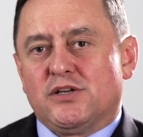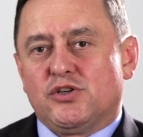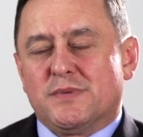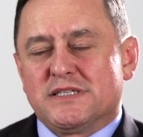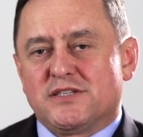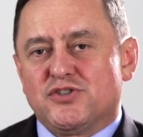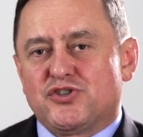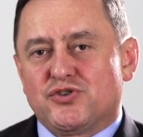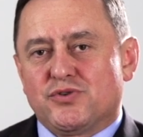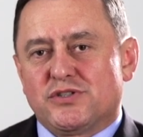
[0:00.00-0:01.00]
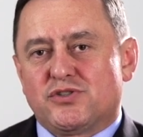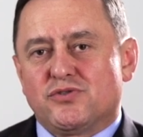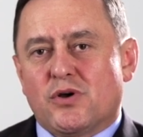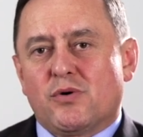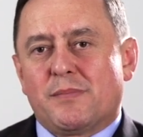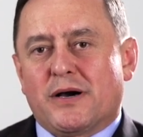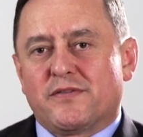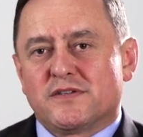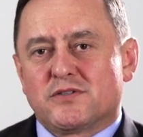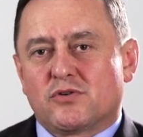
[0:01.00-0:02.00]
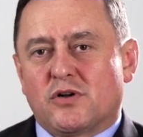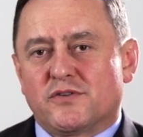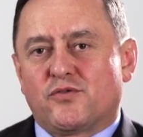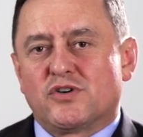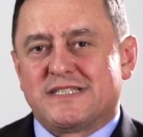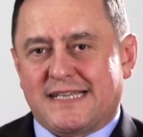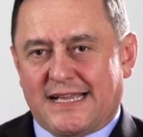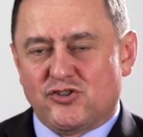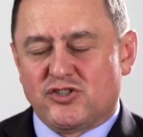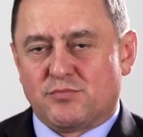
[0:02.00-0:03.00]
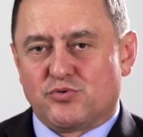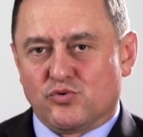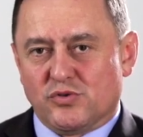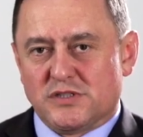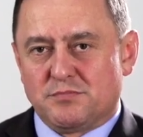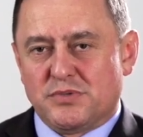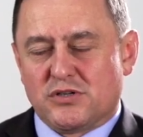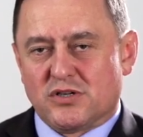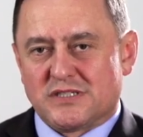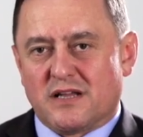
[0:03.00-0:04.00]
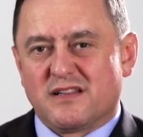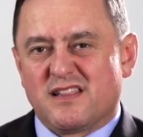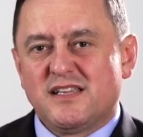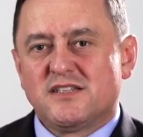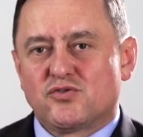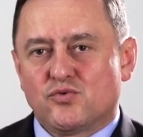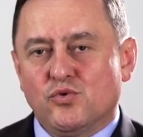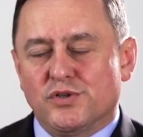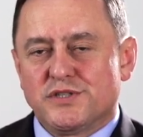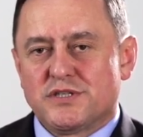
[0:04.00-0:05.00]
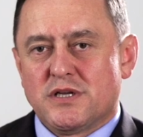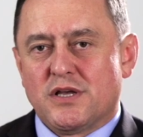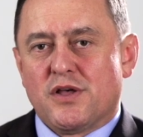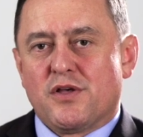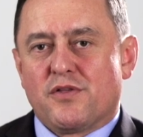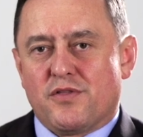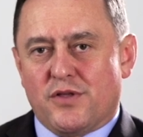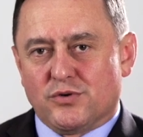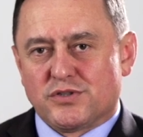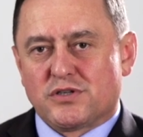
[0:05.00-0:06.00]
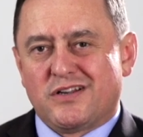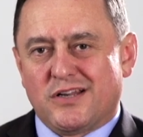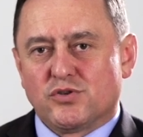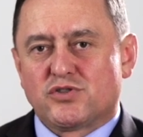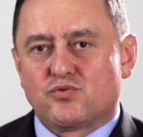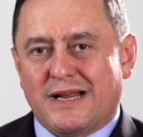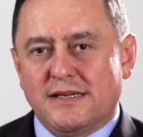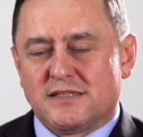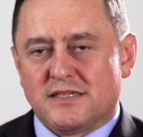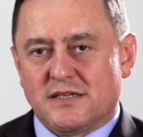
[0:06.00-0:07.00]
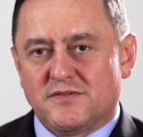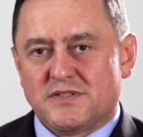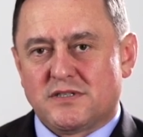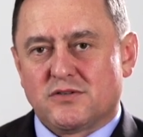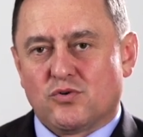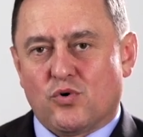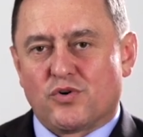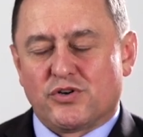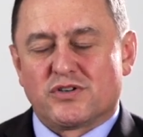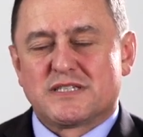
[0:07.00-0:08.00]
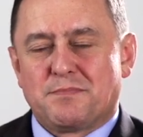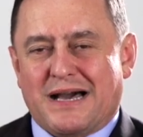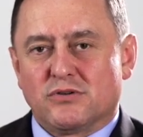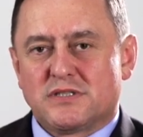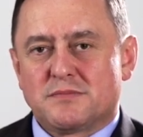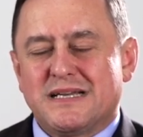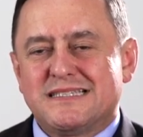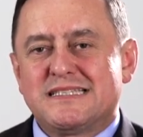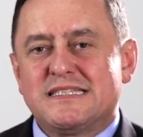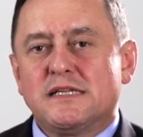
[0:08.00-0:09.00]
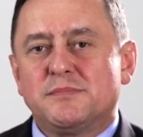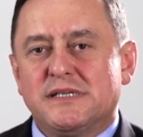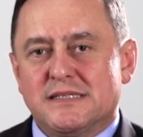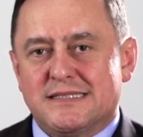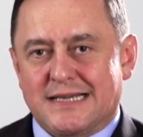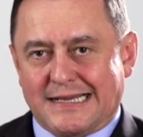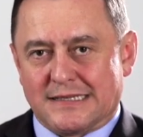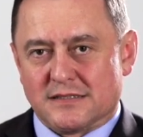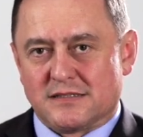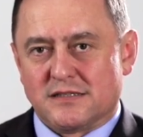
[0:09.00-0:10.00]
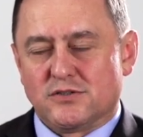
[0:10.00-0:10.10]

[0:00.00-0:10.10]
you must ensure to know about the so-called forced heirship rules, because under these rules, those close relatives or your spouse may still be entitled